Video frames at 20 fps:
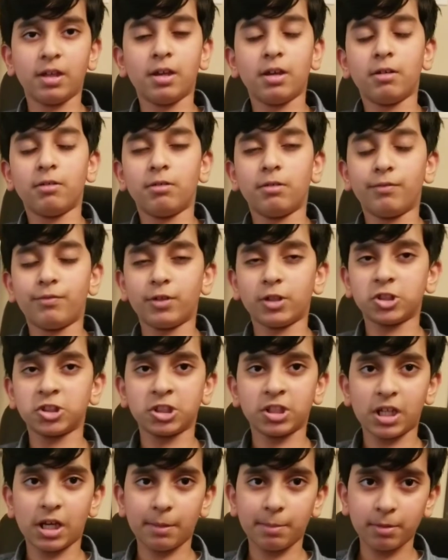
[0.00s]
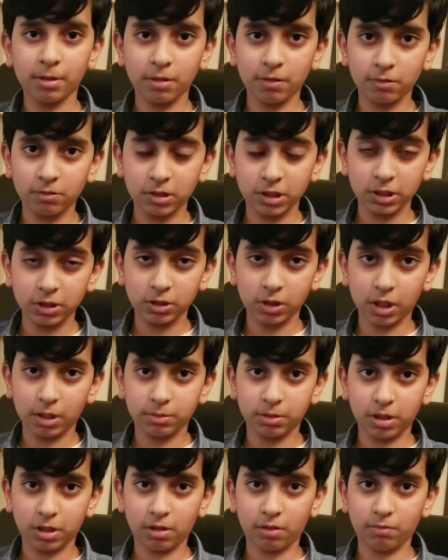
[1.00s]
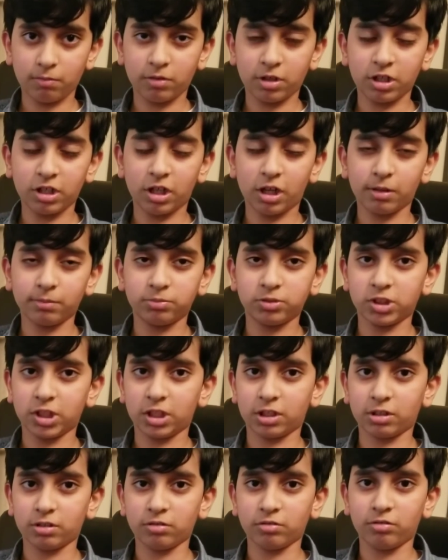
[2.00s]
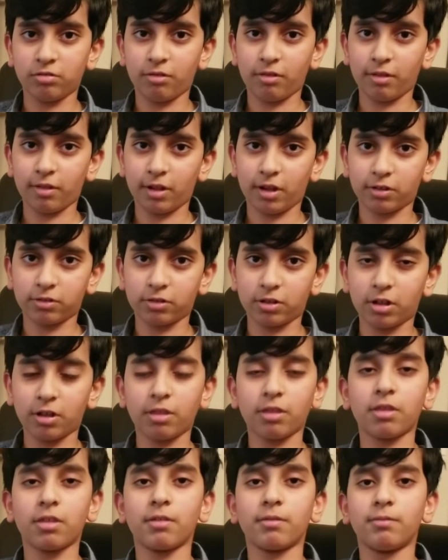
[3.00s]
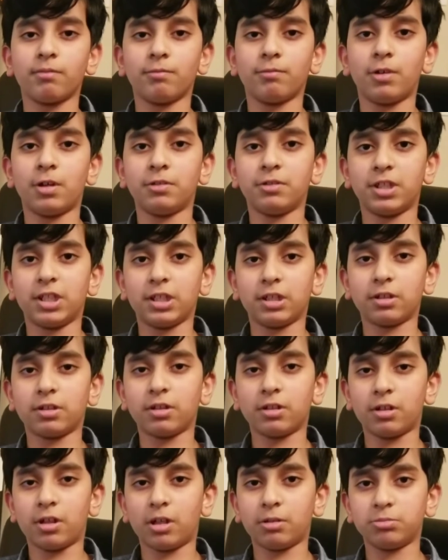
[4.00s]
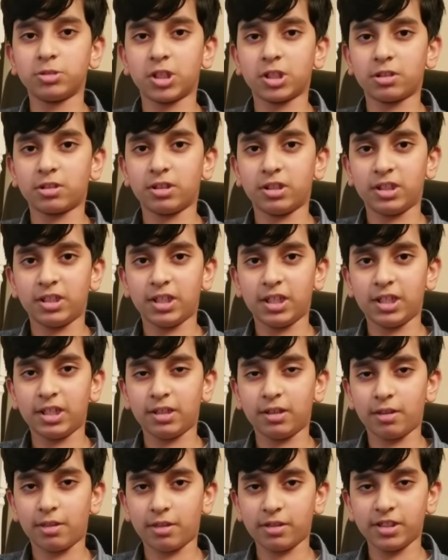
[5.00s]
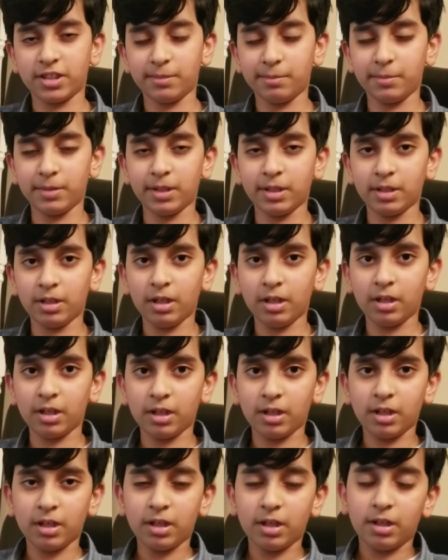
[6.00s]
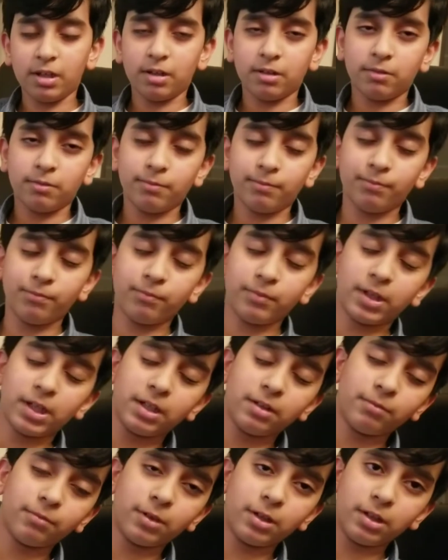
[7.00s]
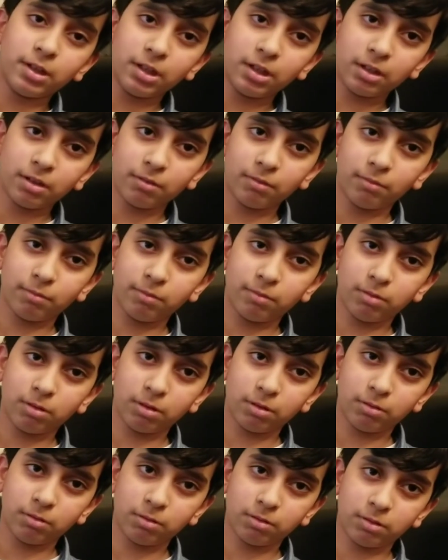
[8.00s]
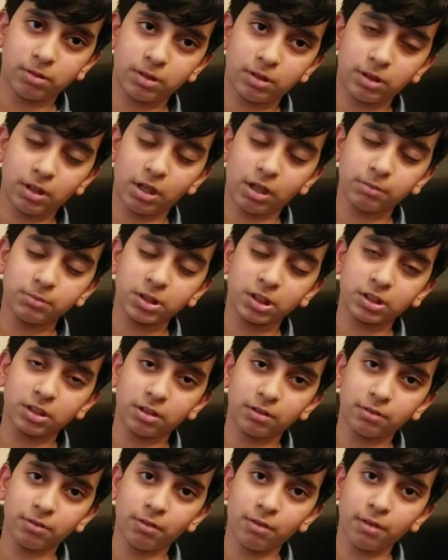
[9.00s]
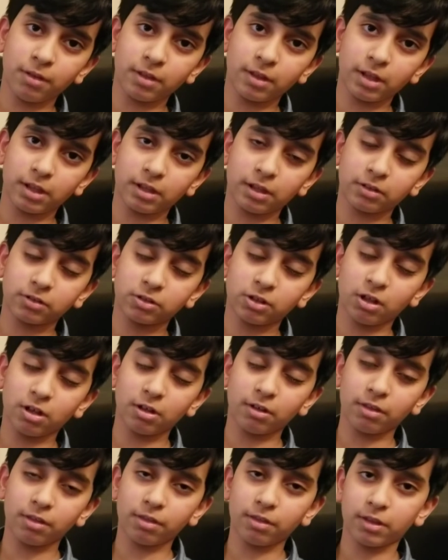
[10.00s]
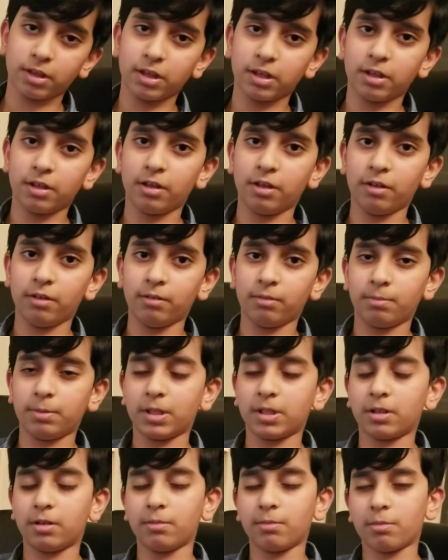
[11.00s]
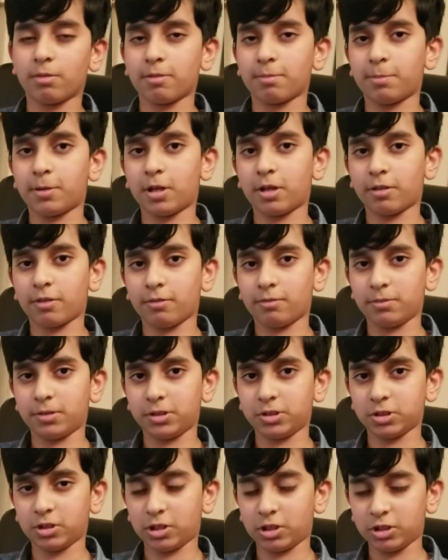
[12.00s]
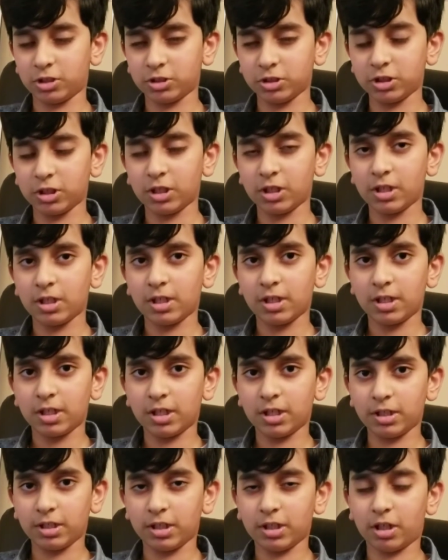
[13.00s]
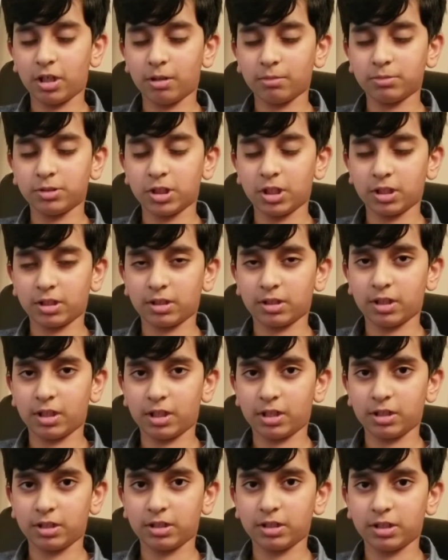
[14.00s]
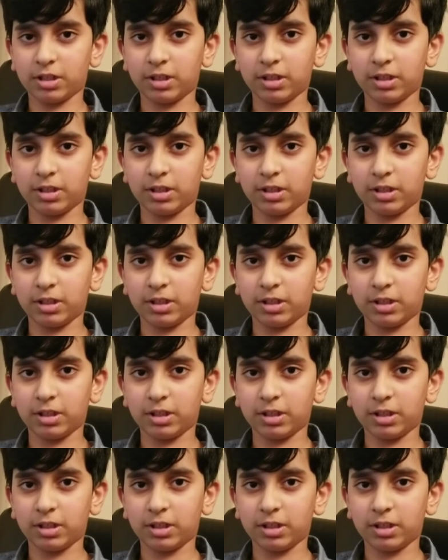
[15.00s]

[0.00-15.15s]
When friction happens between 2 objects, one object loses electrons while the other object gains them. When the object that loses electrons, it becomes positively charged, and the object that